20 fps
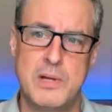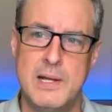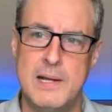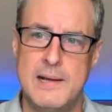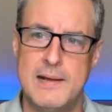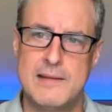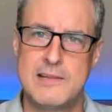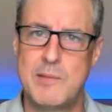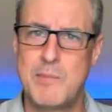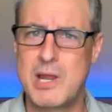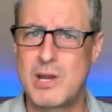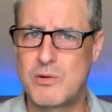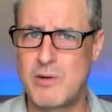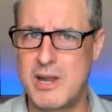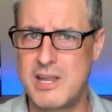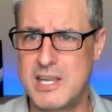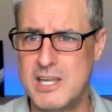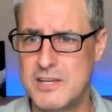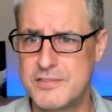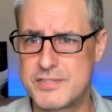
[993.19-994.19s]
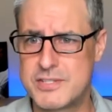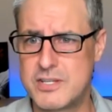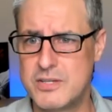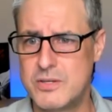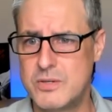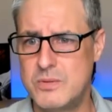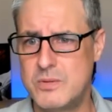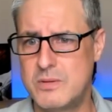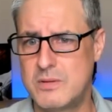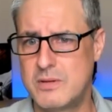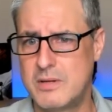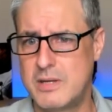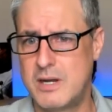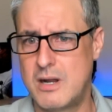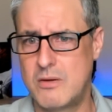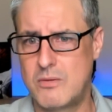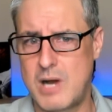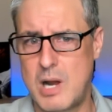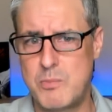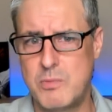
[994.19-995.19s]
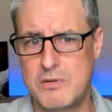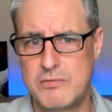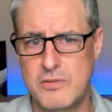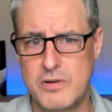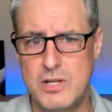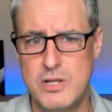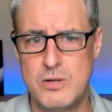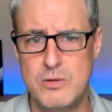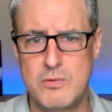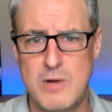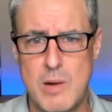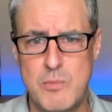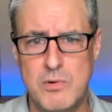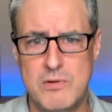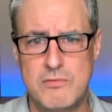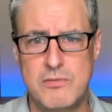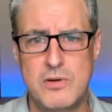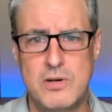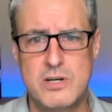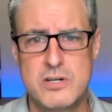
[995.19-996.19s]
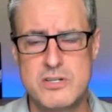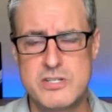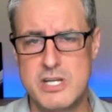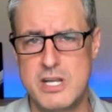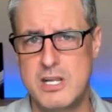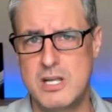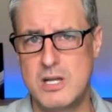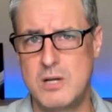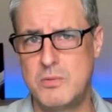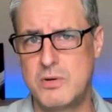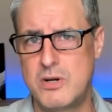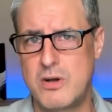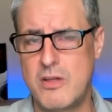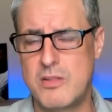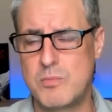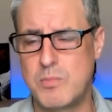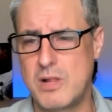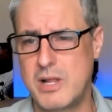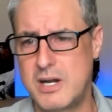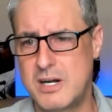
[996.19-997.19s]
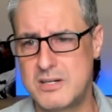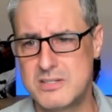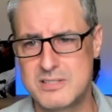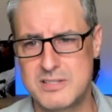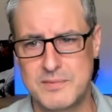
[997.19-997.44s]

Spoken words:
They make great gifts too. Grab one for you, grab one for your GM or your other players.